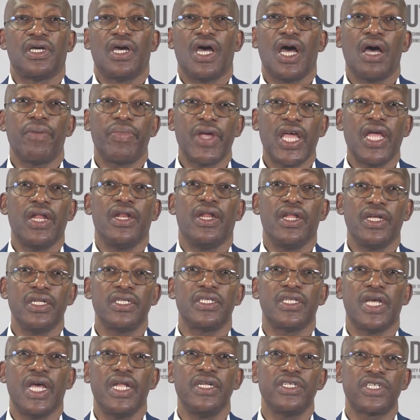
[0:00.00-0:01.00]

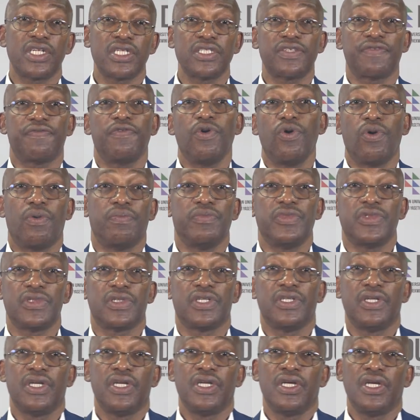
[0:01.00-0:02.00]
upended, and transformed.
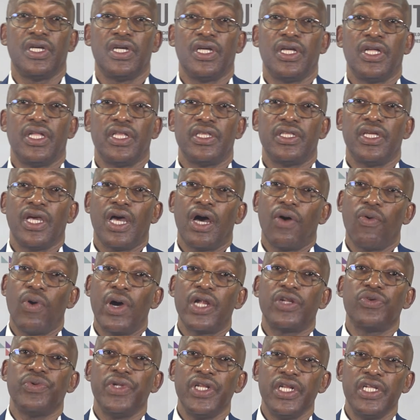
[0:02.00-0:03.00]
They are
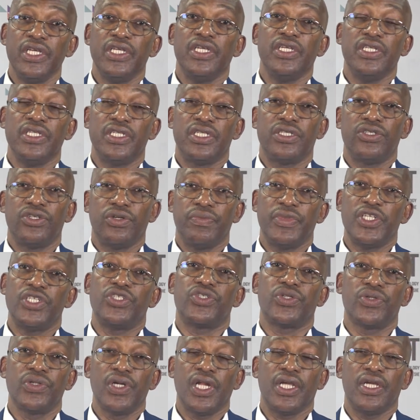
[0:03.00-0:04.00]
what we need to be
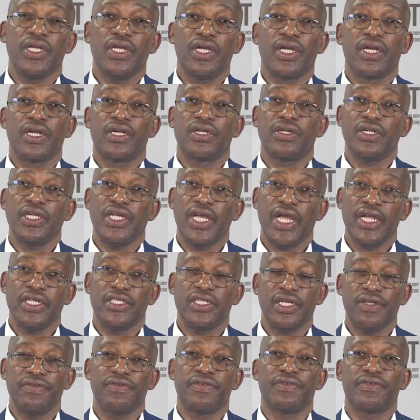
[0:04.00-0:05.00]
truly
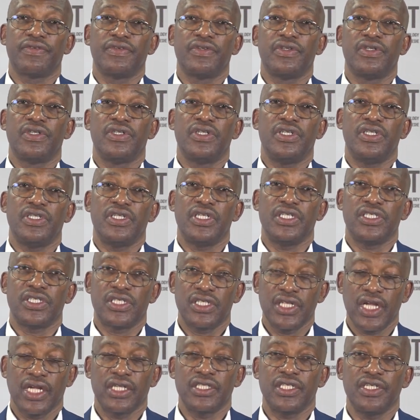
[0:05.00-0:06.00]
creative,
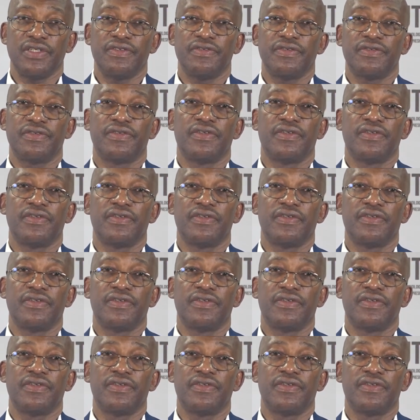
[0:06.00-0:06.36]
distinctive,